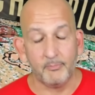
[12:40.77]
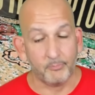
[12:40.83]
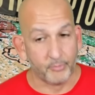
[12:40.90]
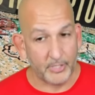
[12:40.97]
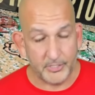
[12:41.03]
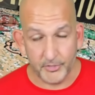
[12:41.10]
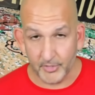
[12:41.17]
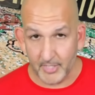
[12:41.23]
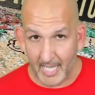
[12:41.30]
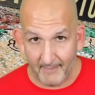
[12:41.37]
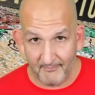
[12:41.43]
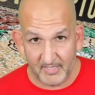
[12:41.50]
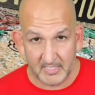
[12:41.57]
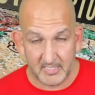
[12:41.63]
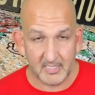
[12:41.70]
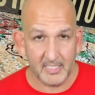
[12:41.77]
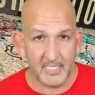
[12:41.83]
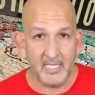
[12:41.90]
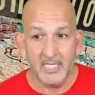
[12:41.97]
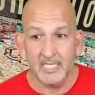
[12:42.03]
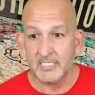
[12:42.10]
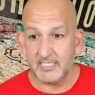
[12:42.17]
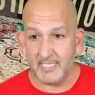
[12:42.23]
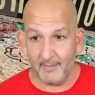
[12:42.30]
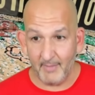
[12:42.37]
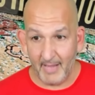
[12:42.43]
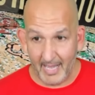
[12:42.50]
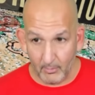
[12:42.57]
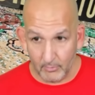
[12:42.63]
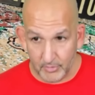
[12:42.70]
Pritchard, obviously, Sam
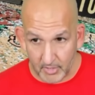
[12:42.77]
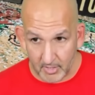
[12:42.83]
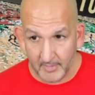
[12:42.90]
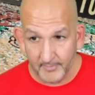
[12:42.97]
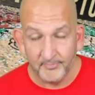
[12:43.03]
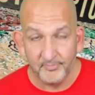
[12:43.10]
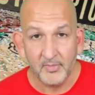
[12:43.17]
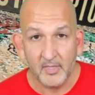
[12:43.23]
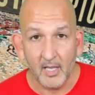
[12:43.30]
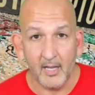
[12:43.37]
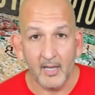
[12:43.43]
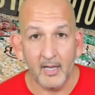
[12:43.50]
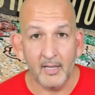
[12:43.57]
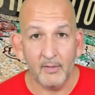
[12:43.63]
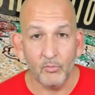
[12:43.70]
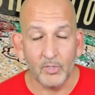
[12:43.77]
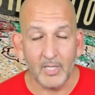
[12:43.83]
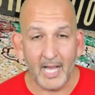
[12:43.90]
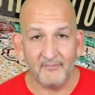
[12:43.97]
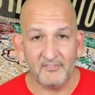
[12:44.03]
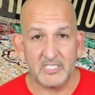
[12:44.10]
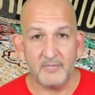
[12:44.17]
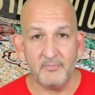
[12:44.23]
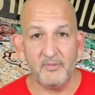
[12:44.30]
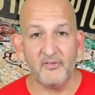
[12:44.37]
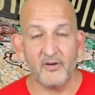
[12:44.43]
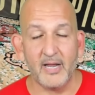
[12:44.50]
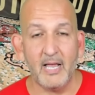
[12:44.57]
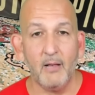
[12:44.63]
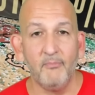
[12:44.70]
Hauser uh, will obviously be
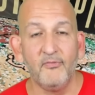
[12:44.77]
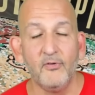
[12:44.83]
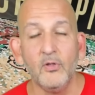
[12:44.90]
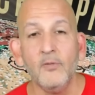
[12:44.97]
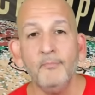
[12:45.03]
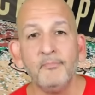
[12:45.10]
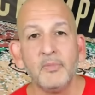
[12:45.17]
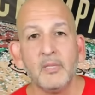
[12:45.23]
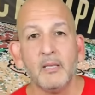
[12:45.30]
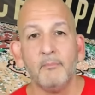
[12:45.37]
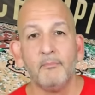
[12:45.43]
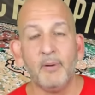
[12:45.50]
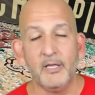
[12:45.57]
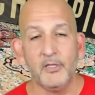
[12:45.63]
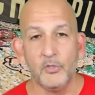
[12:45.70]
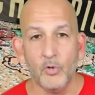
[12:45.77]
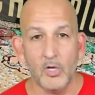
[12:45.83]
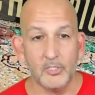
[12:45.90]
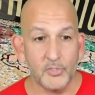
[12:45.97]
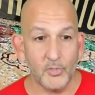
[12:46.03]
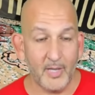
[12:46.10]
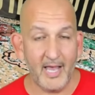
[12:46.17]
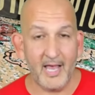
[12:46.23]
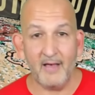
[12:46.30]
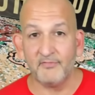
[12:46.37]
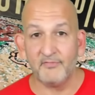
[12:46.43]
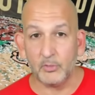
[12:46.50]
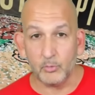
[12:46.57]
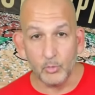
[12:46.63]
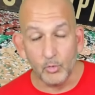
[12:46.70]
very helpful. But you also have
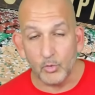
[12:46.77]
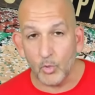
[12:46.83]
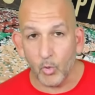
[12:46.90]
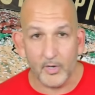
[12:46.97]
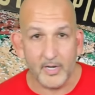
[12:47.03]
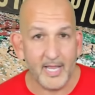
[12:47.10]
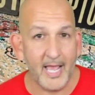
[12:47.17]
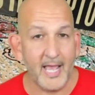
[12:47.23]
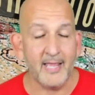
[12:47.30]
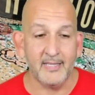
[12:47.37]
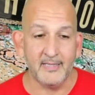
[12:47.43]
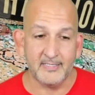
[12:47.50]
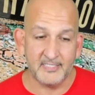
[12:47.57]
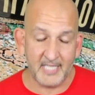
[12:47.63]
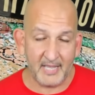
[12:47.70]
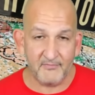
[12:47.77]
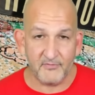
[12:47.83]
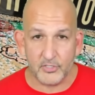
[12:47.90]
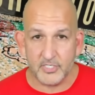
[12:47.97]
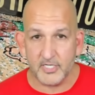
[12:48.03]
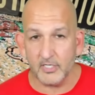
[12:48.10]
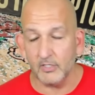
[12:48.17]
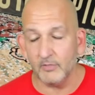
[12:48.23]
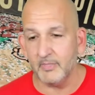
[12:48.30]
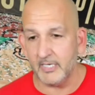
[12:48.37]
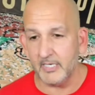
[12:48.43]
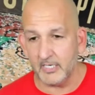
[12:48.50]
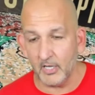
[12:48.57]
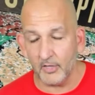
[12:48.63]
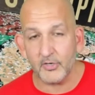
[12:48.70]
Luke Kornet and Xavier Tillman
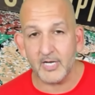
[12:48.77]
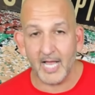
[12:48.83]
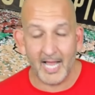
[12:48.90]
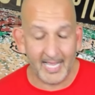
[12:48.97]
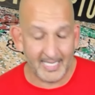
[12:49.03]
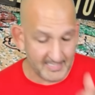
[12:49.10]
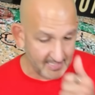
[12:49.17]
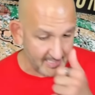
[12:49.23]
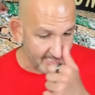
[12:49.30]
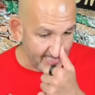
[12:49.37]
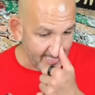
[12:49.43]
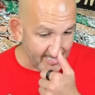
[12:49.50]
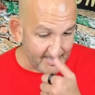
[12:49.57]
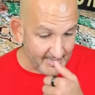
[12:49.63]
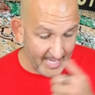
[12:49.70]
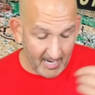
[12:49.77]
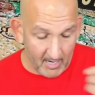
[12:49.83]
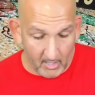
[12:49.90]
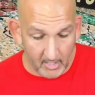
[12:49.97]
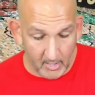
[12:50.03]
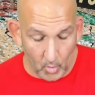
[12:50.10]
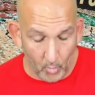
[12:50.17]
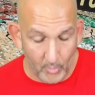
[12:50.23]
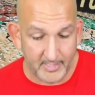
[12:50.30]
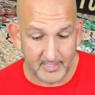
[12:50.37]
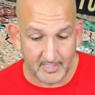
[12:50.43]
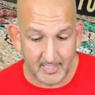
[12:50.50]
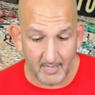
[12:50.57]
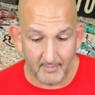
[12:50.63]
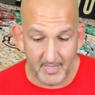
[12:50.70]
and other guys that are going to
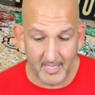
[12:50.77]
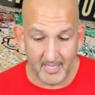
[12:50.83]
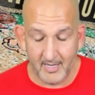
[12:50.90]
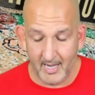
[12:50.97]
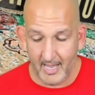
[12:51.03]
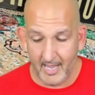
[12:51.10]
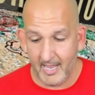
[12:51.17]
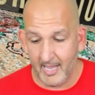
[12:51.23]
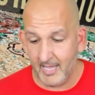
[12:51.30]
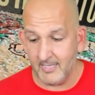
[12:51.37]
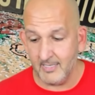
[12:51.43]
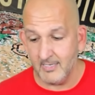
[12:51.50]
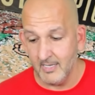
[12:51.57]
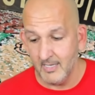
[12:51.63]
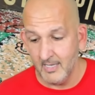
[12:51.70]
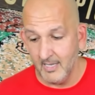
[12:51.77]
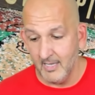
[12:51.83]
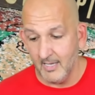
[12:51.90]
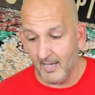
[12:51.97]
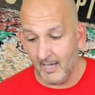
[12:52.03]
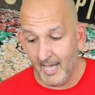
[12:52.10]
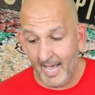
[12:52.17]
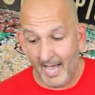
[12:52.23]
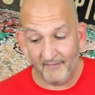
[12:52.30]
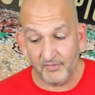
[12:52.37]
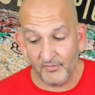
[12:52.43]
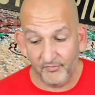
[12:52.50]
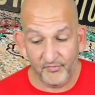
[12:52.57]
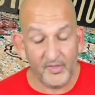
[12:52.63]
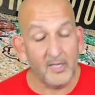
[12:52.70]
come in and uh, have to
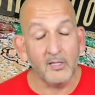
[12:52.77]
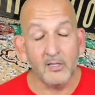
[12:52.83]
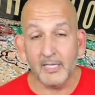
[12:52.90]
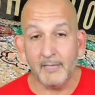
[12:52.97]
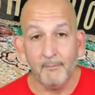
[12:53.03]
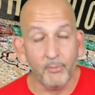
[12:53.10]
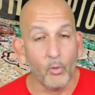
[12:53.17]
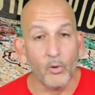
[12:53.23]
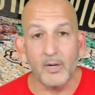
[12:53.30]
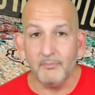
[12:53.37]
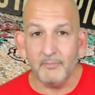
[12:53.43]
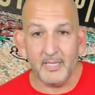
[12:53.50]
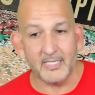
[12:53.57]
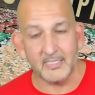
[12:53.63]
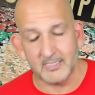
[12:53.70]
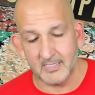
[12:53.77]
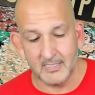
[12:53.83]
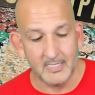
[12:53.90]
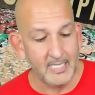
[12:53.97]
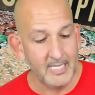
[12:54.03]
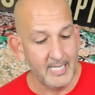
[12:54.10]
fill important minutes.